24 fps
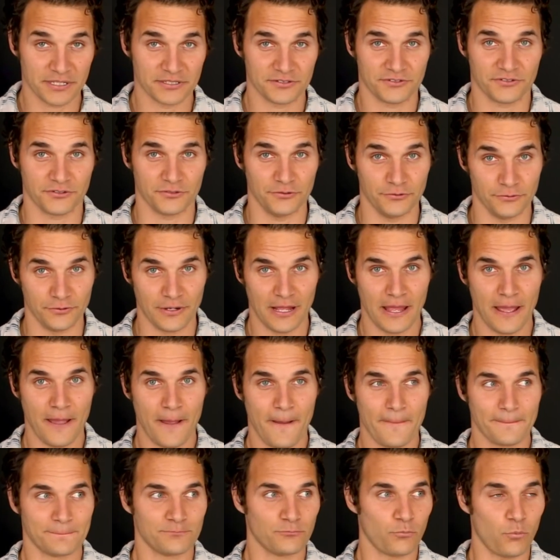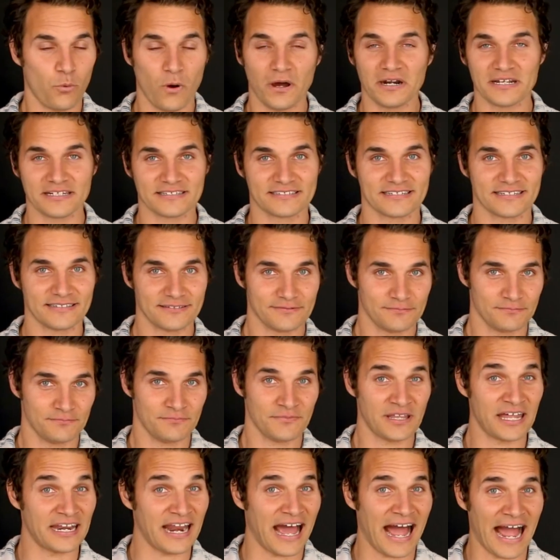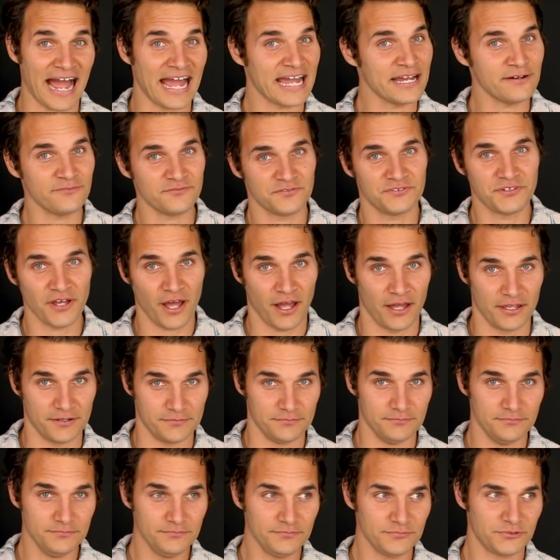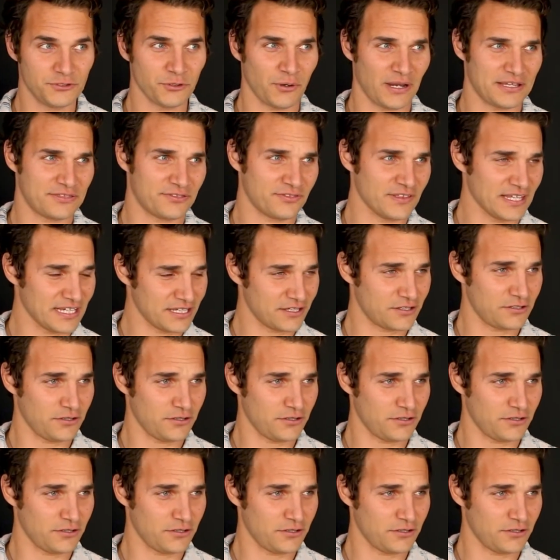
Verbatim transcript: into what is it that I have done to, I think,